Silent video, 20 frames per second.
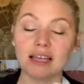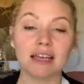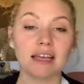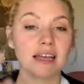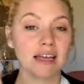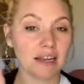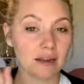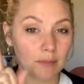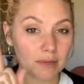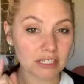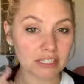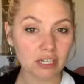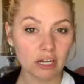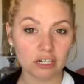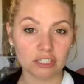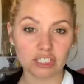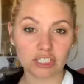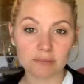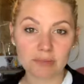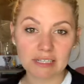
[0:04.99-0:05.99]
and I'm going to talk
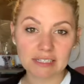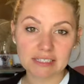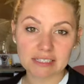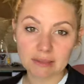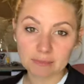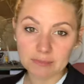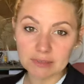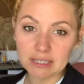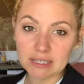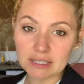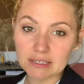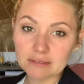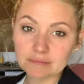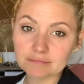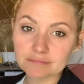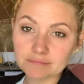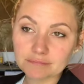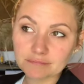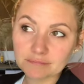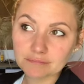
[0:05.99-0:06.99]
to you about something
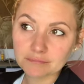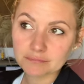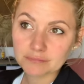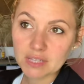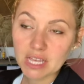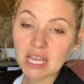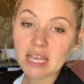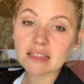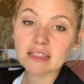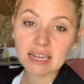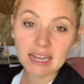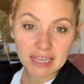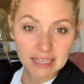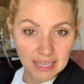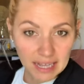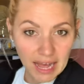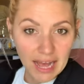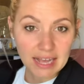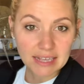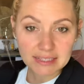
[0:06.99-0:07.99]
that I get
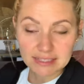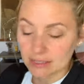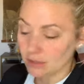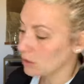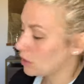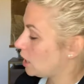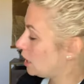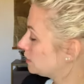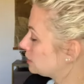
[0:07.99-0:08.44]
asked a lot.